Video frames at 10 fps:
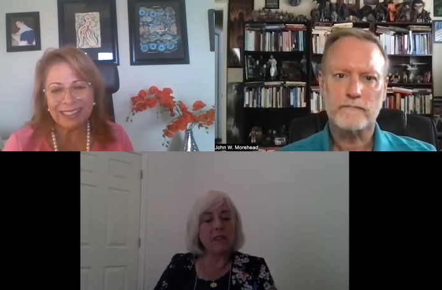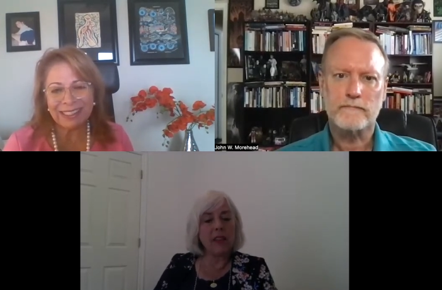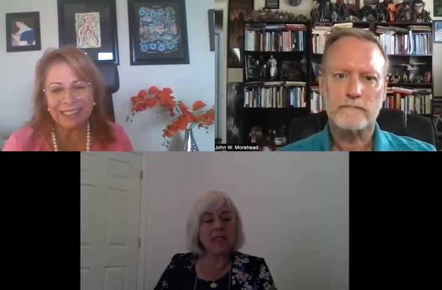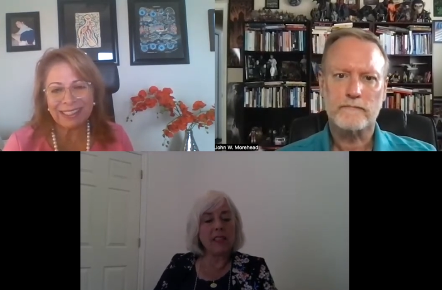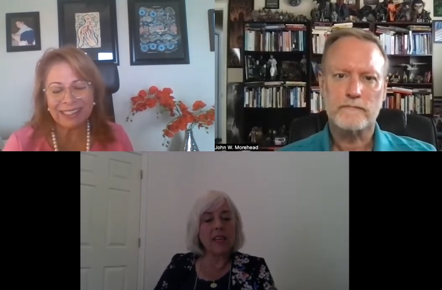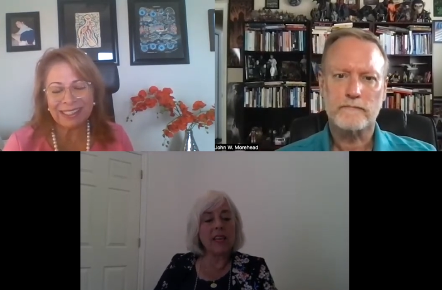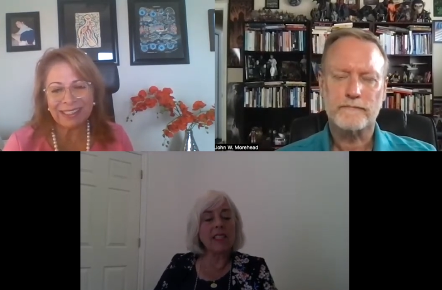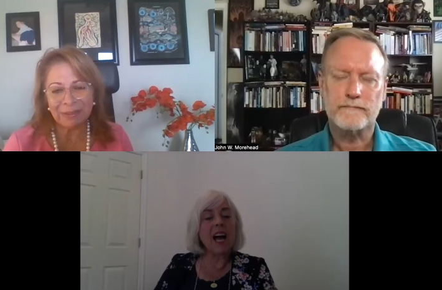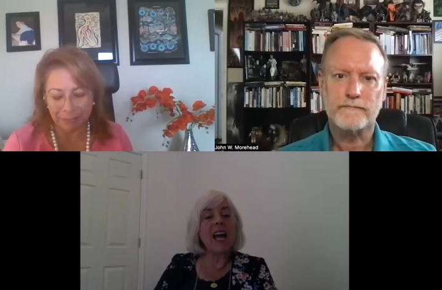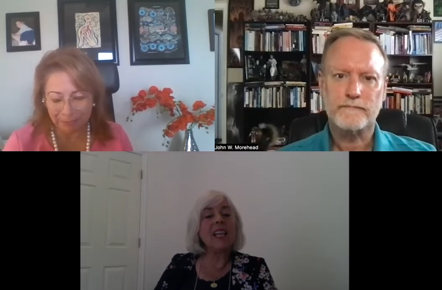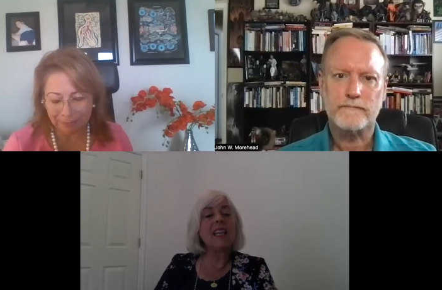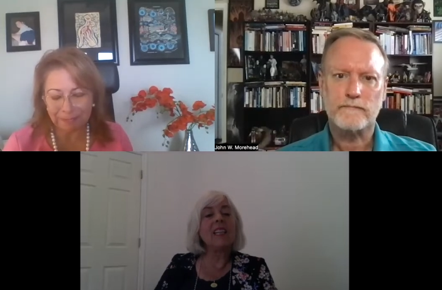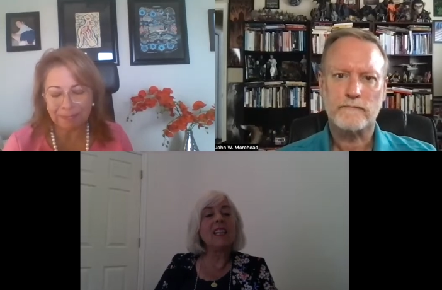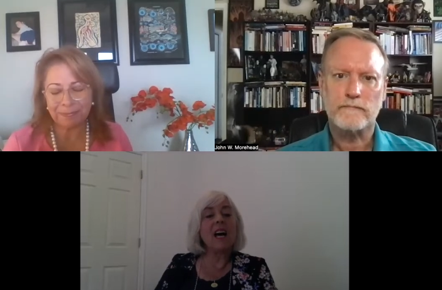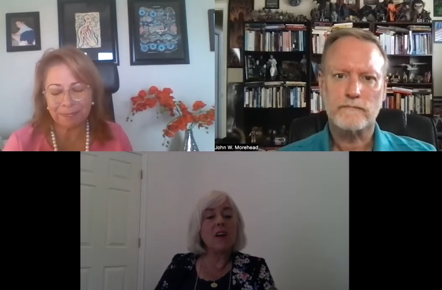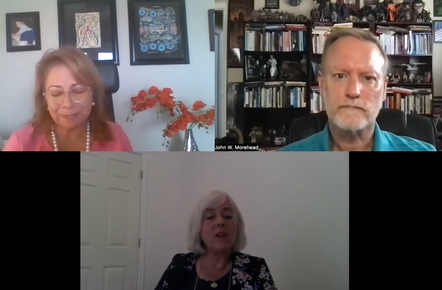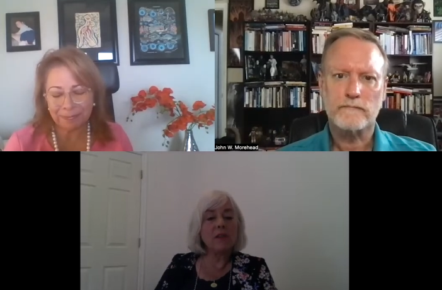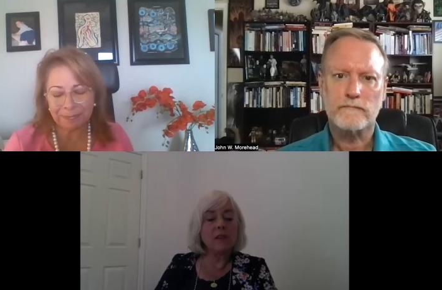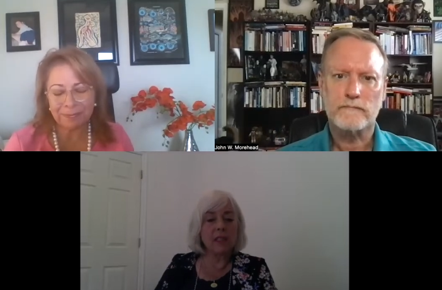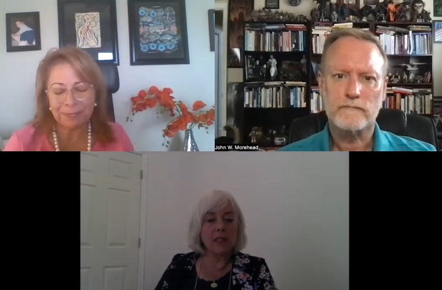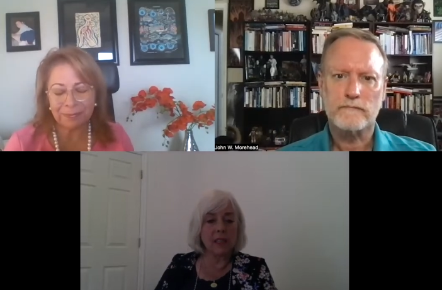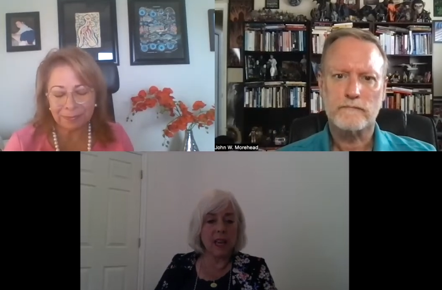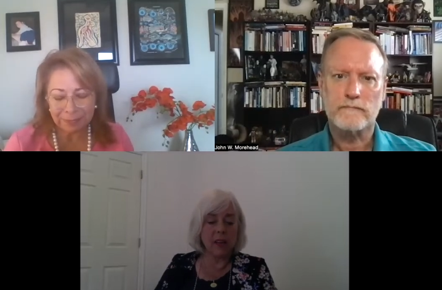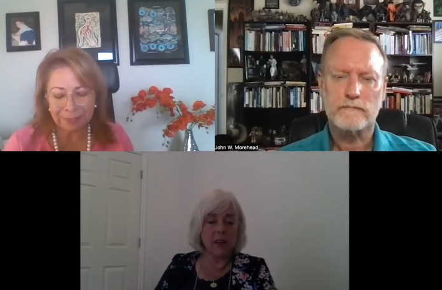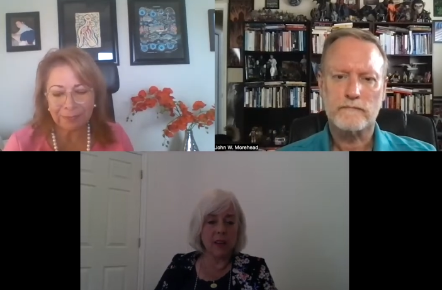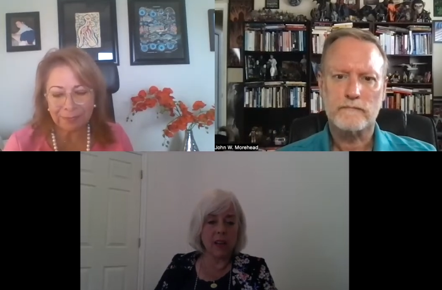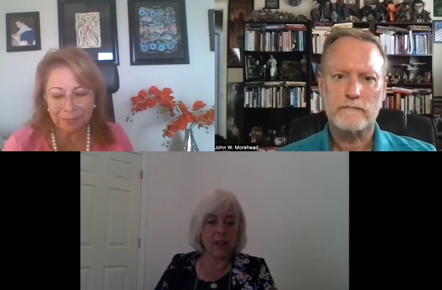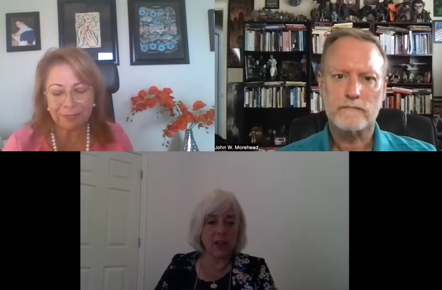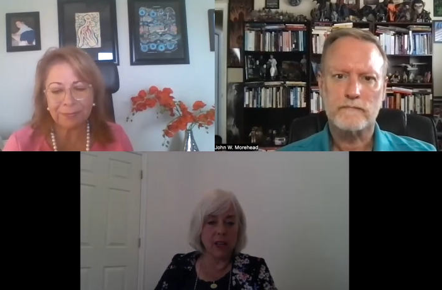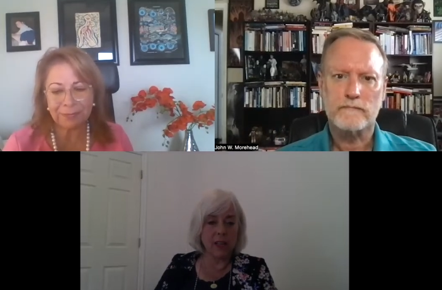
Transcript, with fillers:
Speaker 1: He says, I loved thy creation,